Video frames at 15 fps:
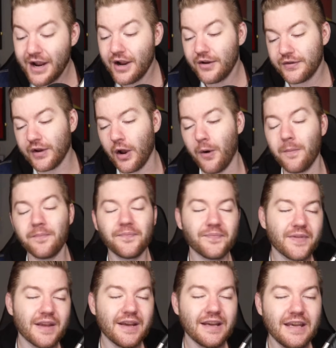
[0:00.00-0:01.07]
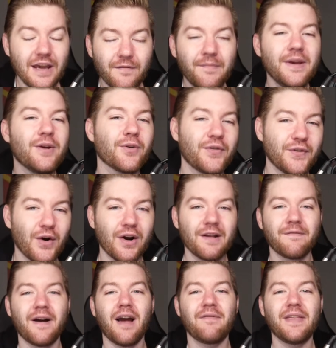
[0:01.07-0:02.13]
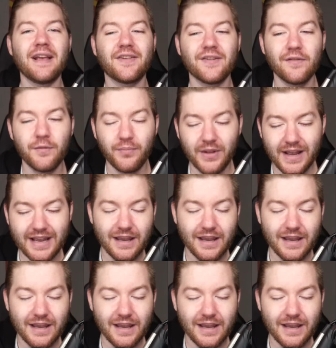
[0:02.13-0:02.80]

So Give me your starting five Thanksgiving play.